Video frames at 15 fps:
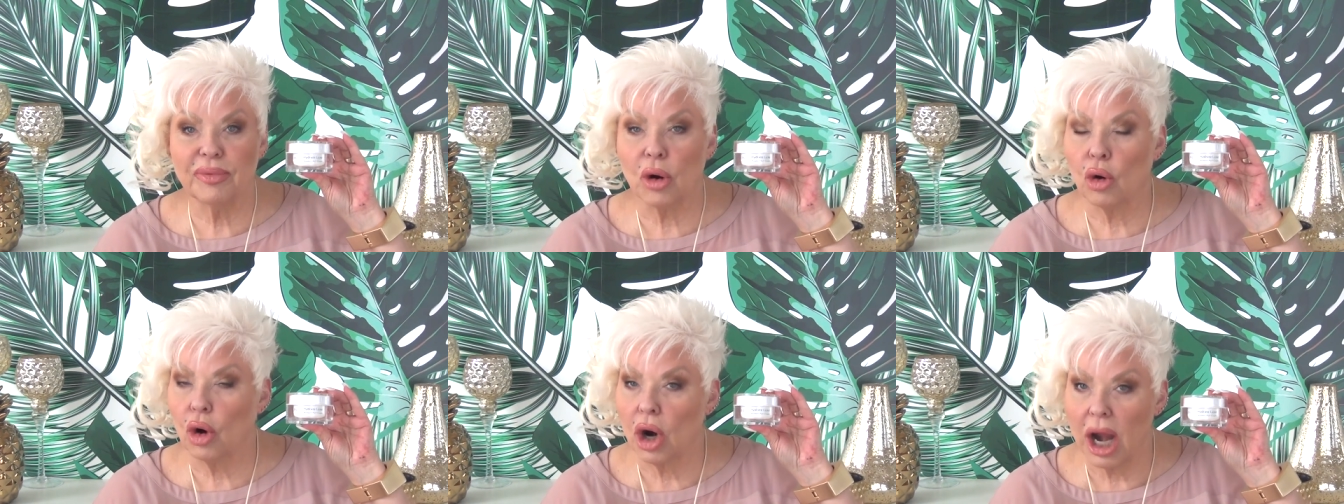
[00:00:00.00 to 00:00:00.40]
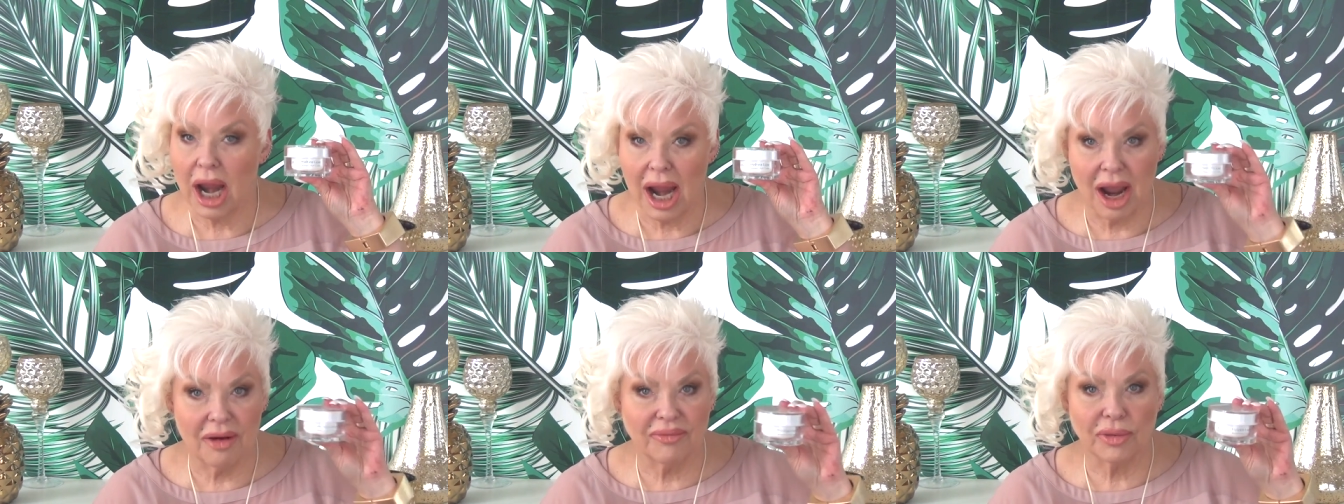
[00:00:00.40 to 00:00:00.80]

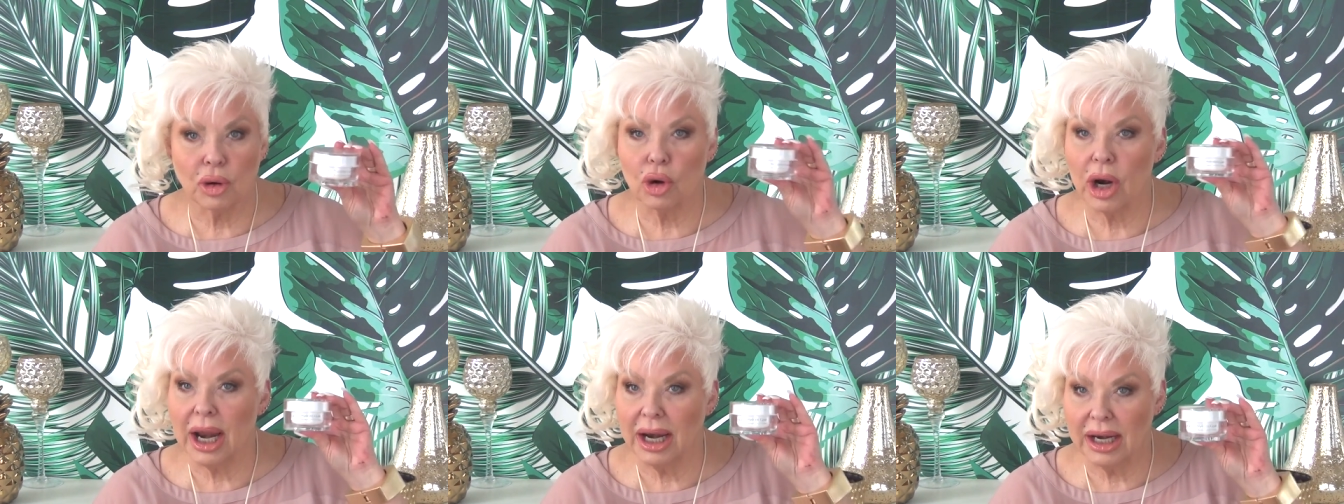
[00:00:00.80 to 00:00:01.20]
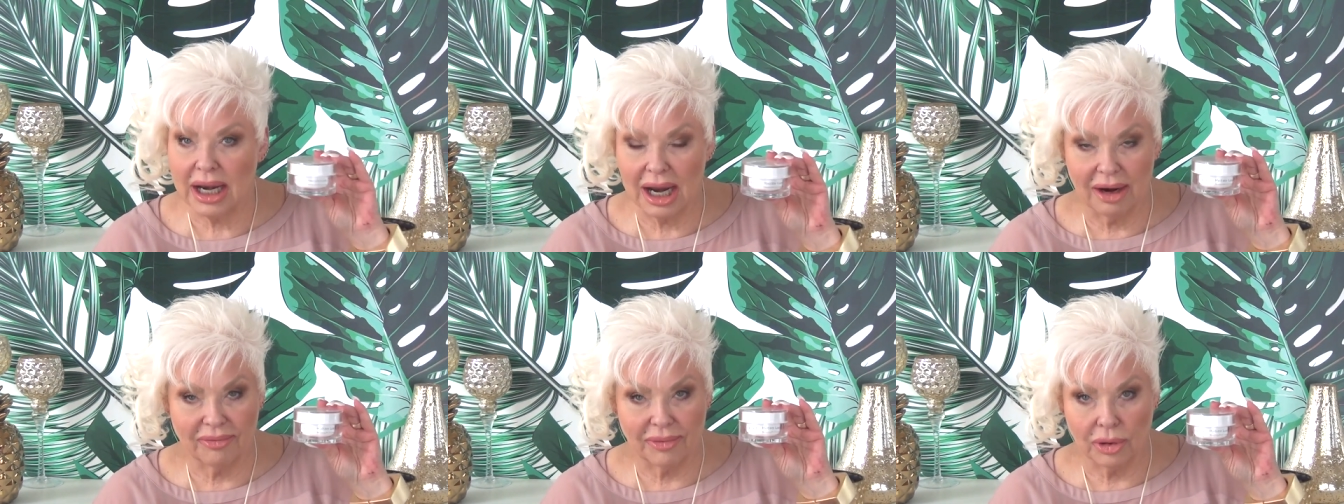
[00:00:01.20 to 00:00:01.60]
forever
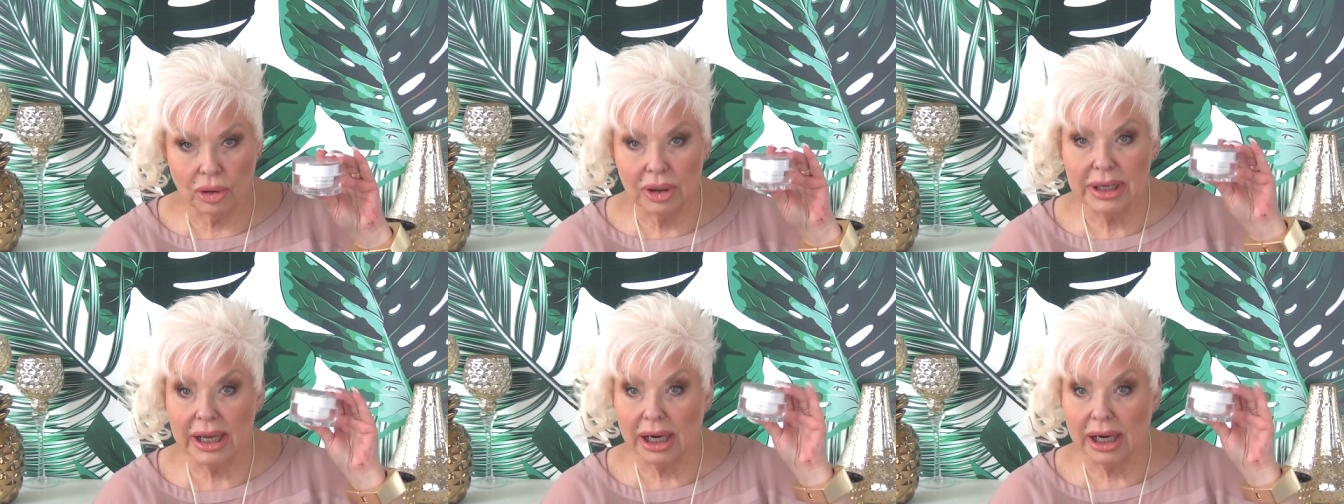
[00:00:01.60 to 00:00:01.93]
and ever